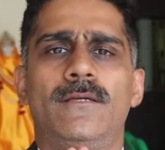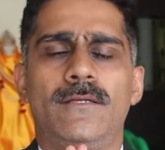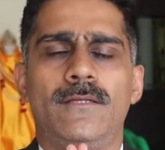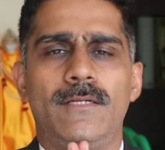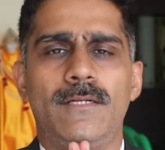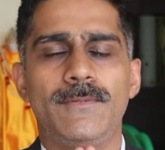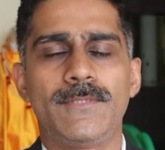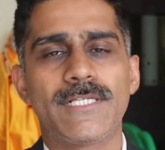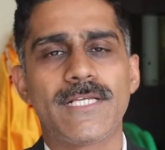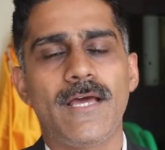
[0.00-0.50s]

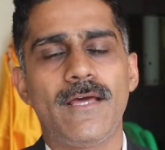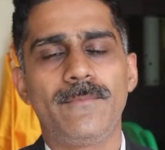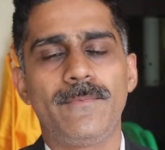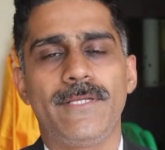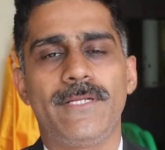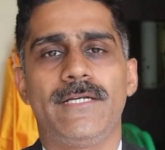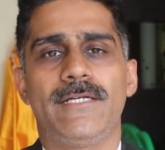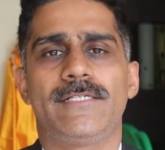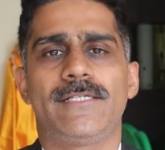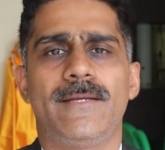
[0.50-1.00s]
Namaskar
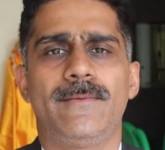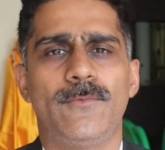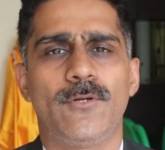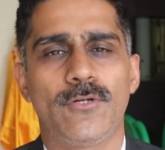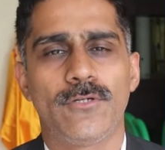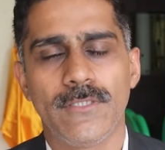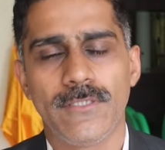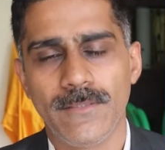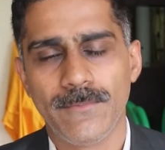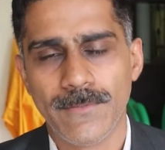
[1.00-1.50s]
parents, I am
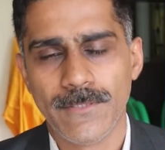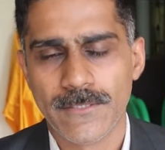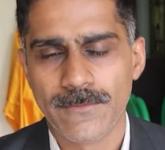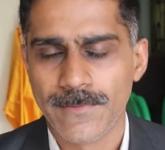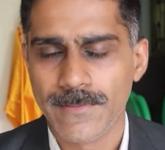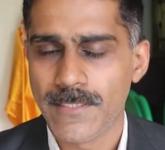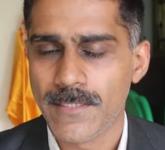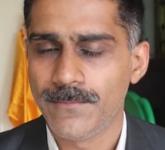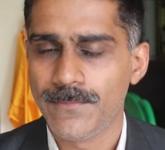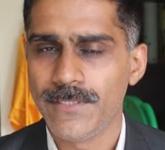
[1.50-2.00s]
Dr. Deepesh
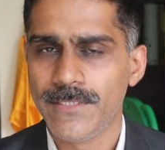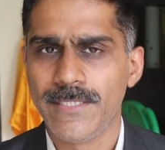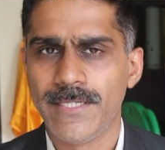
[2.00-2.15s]
Prajapati,